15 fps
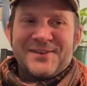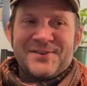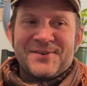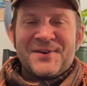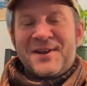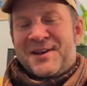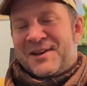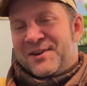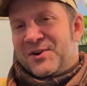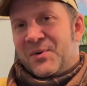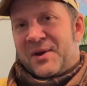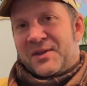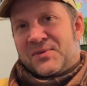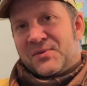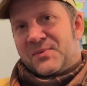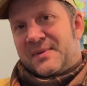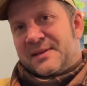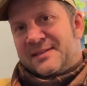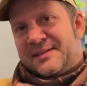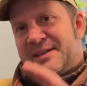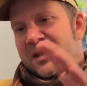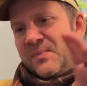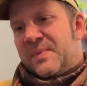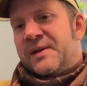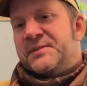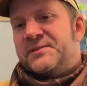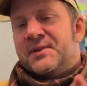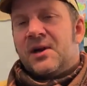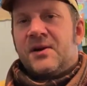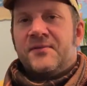you're going through these
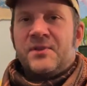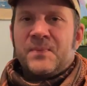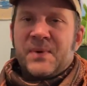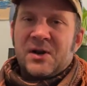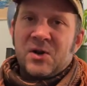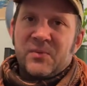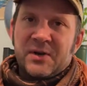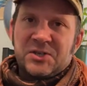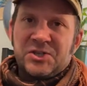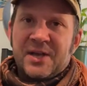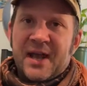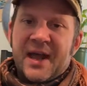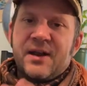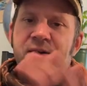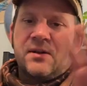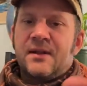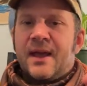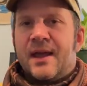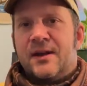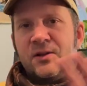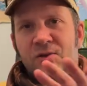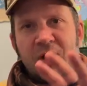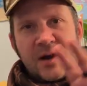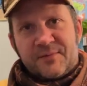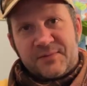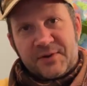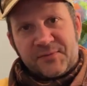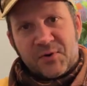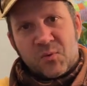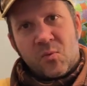tidbits of the Pinawa Channel and a lot of
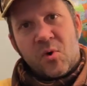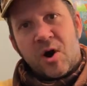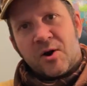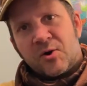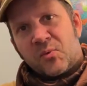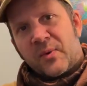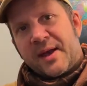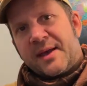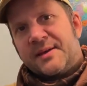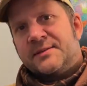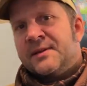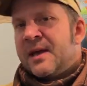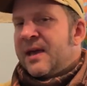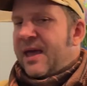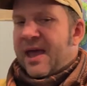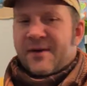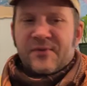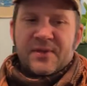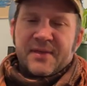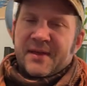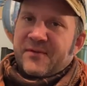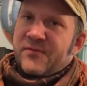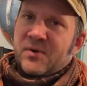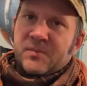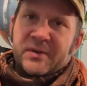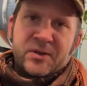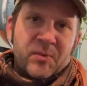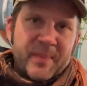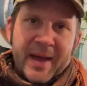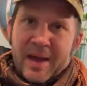different waterways, everything from
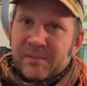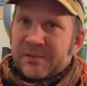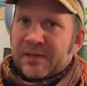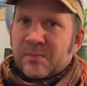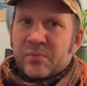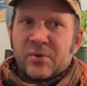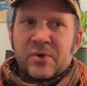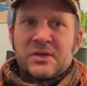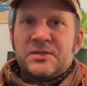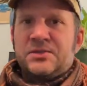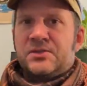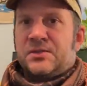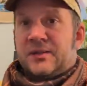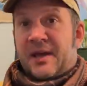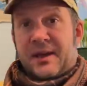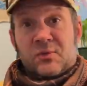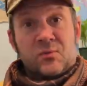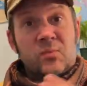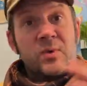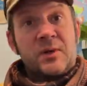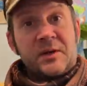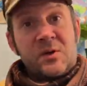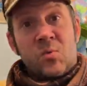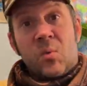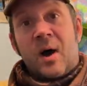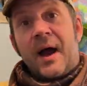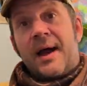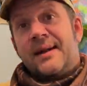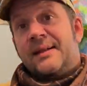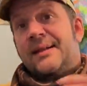little babbling brooks to like really
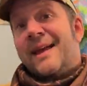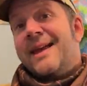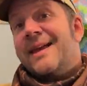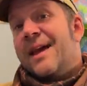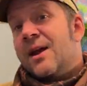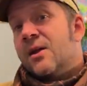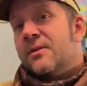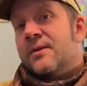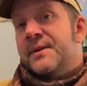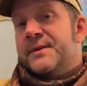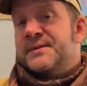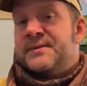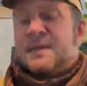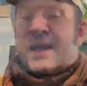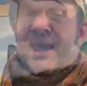wide lake areas